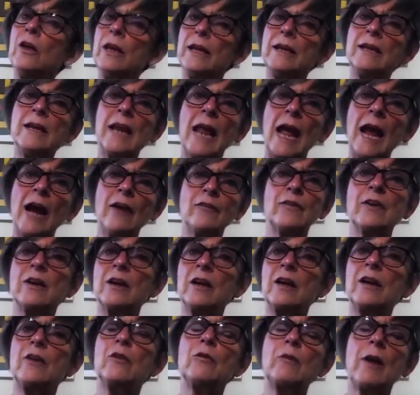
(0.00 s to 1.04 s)
in
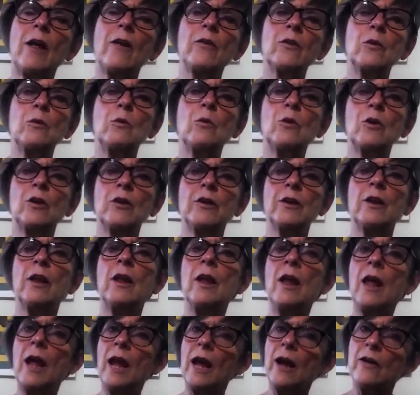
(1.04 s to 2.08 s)
Africa and around the world
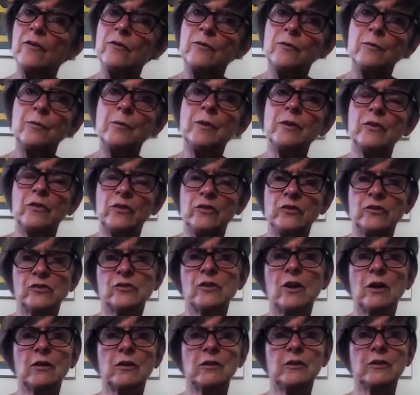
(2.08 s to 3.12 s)
have been
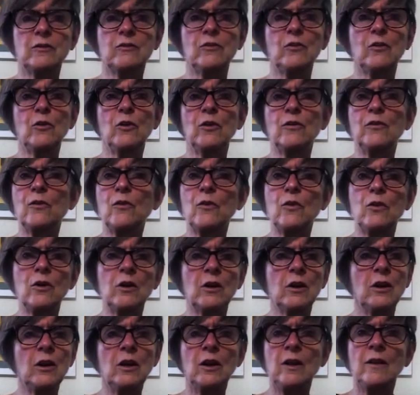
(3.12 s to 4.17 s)
struggling for for